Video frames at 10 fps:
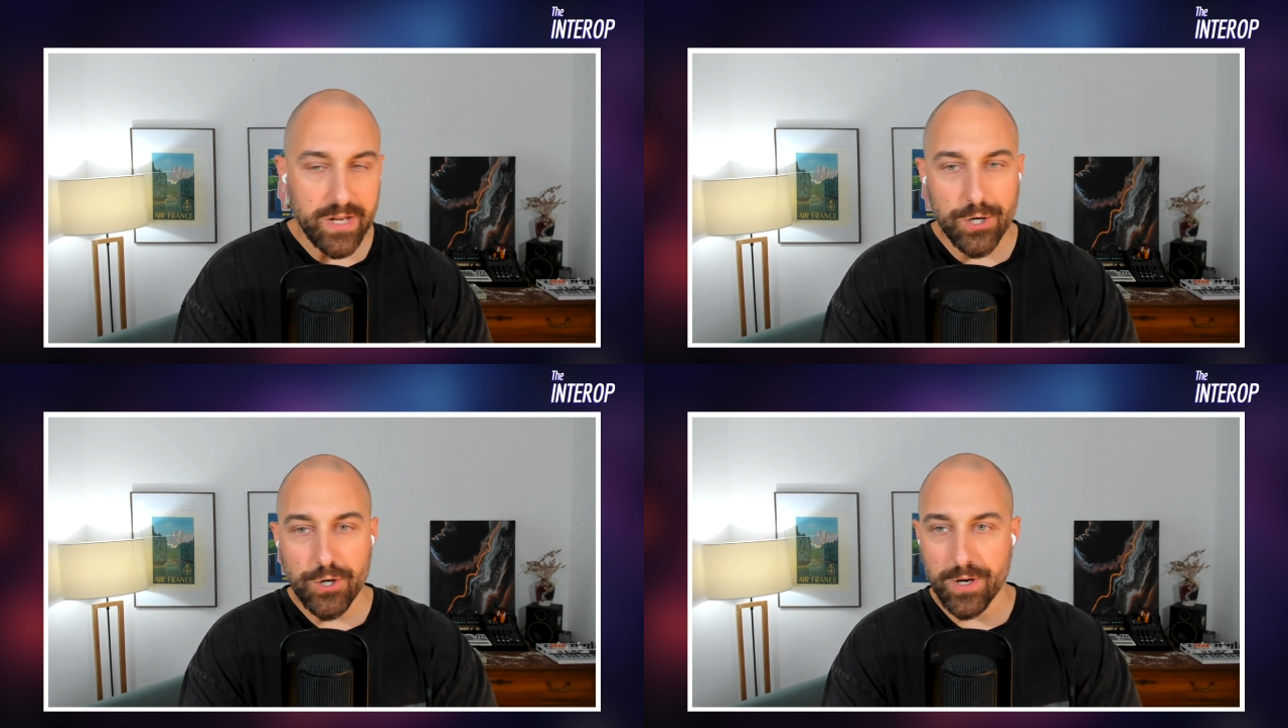
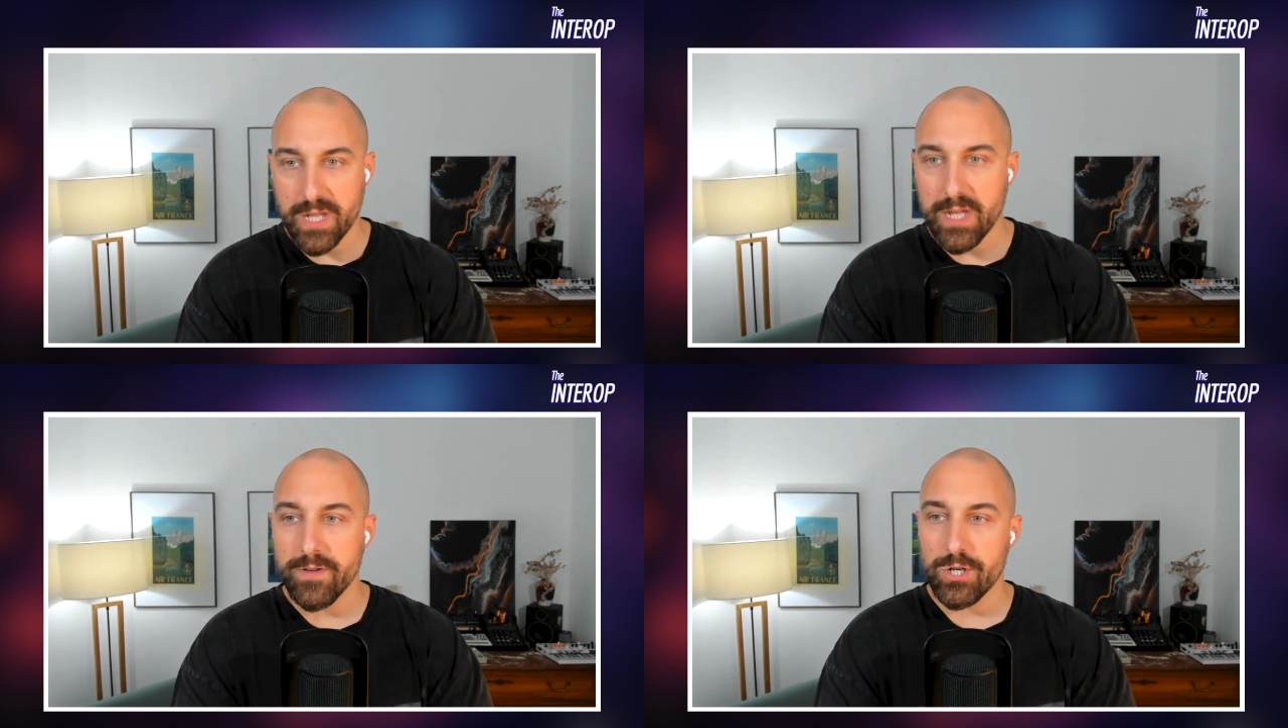should
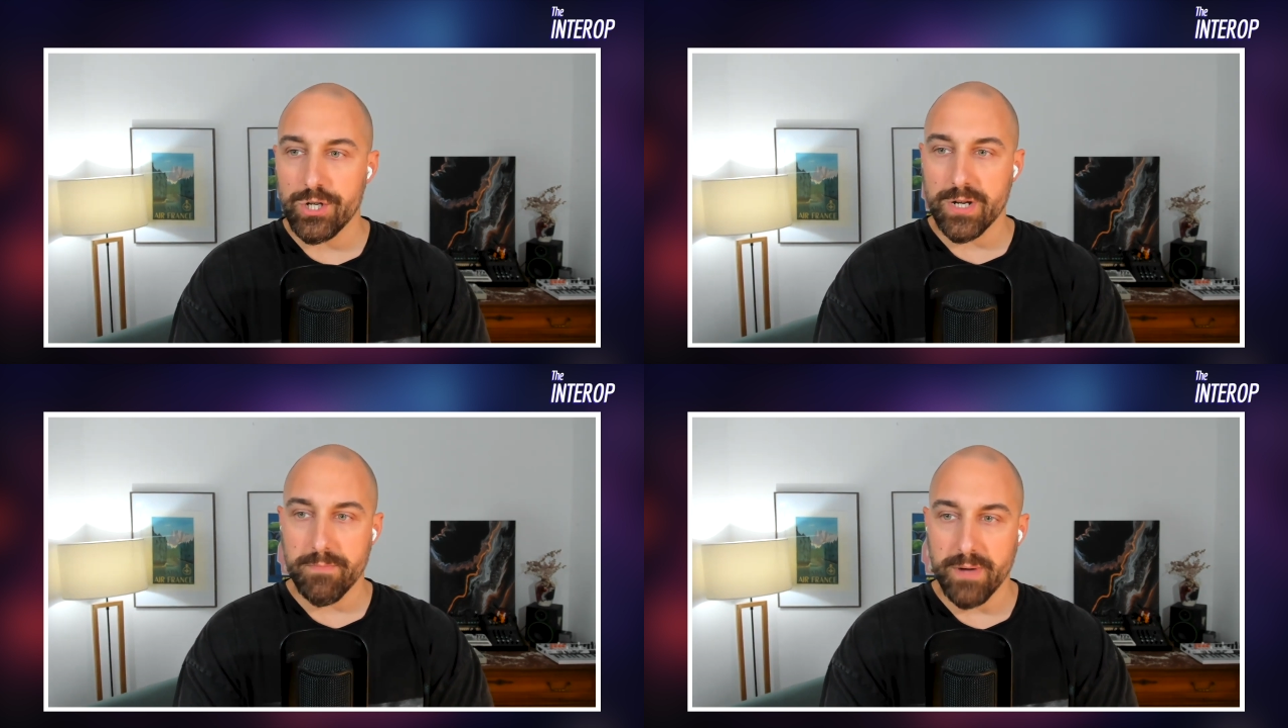give a
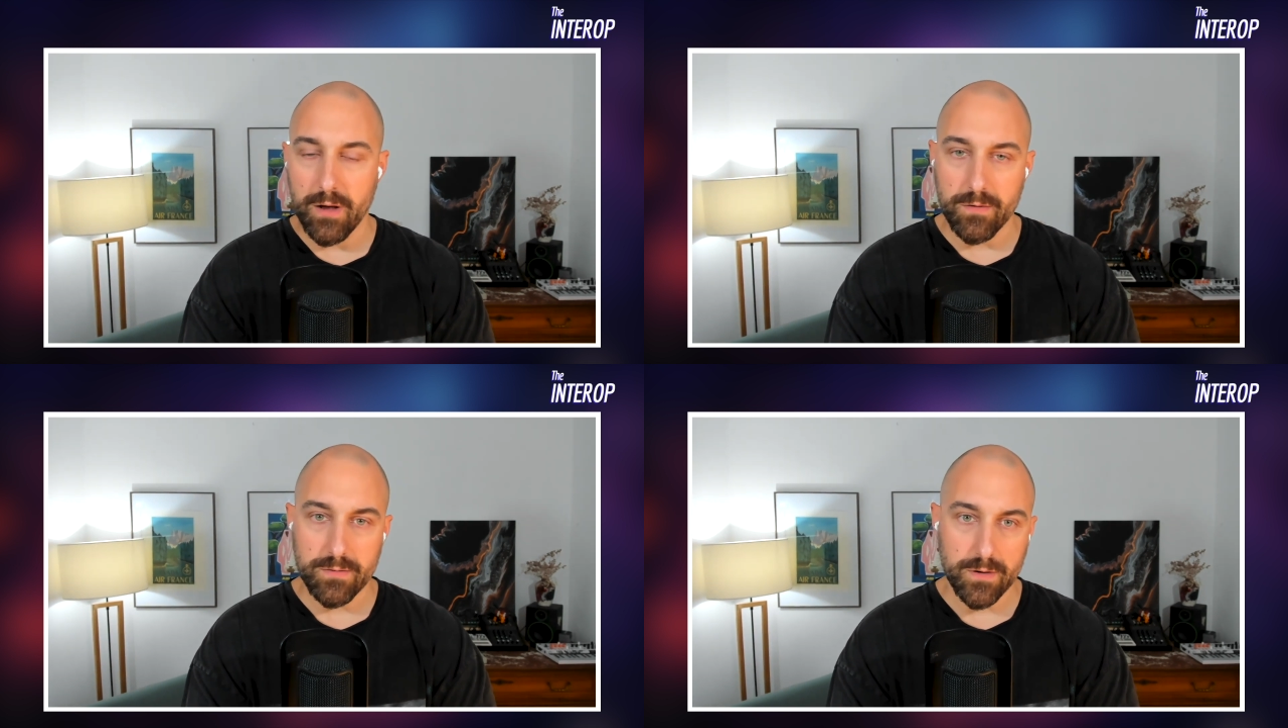shit
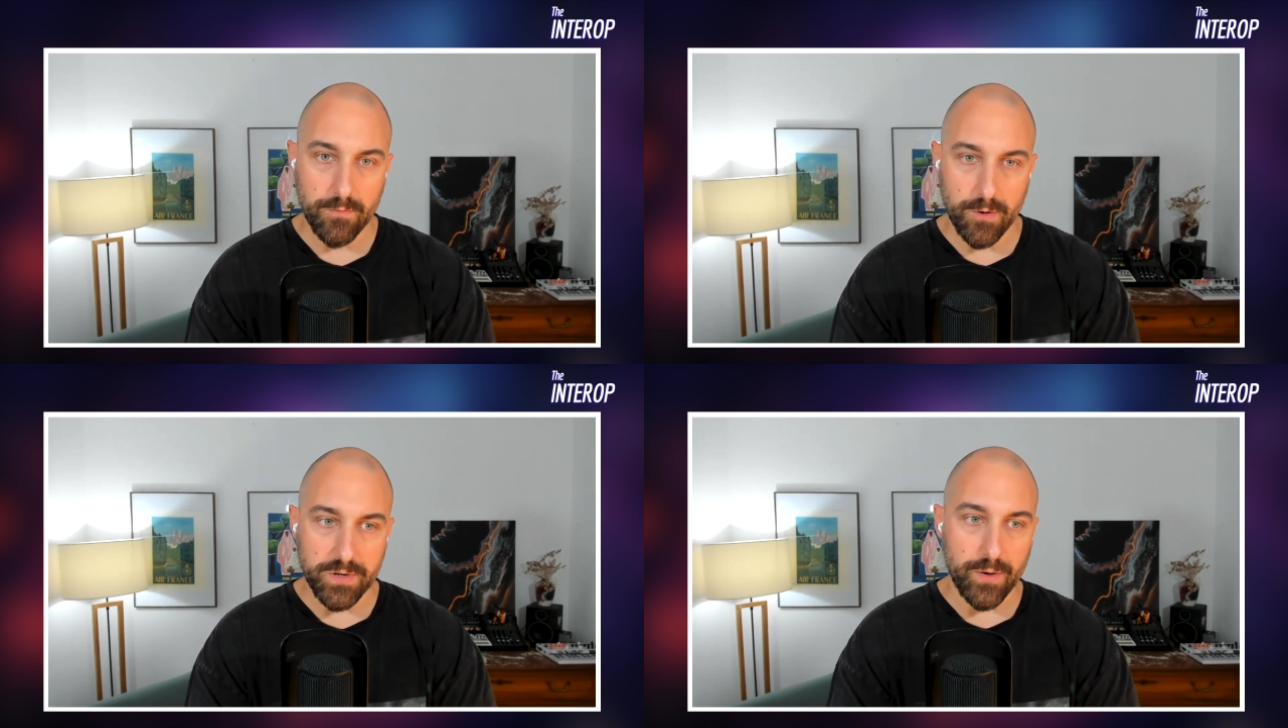about
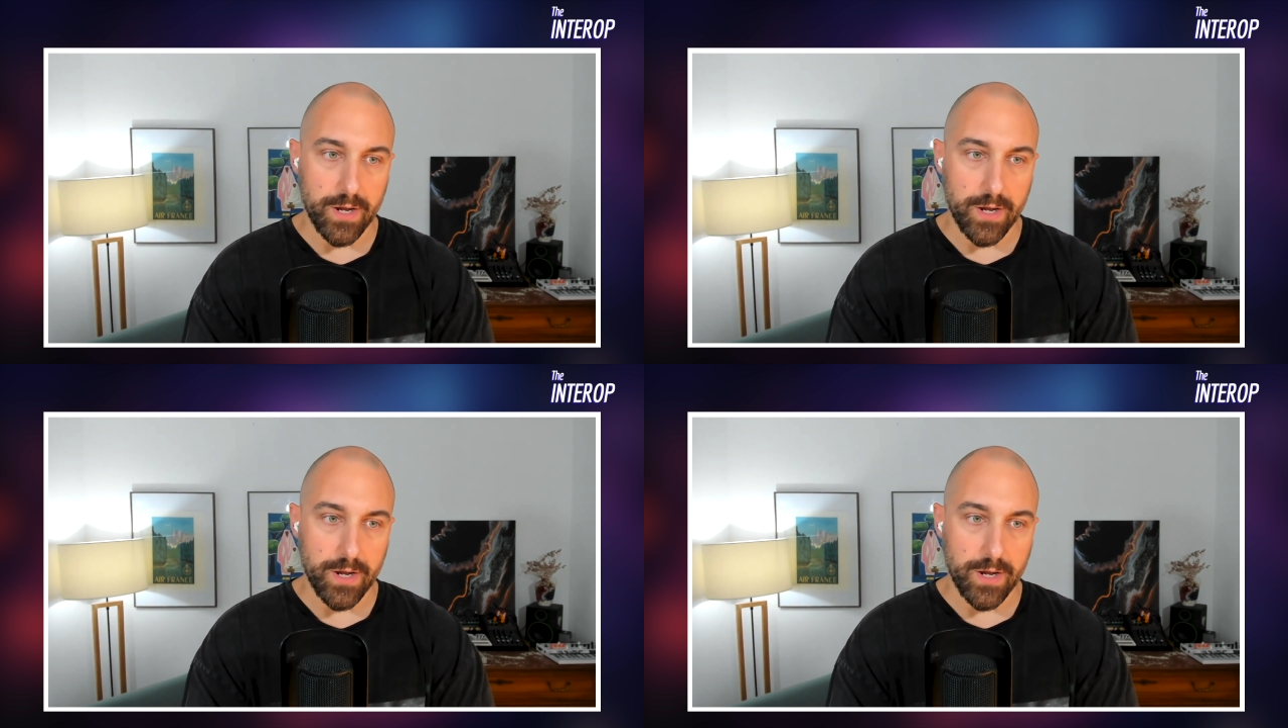crypto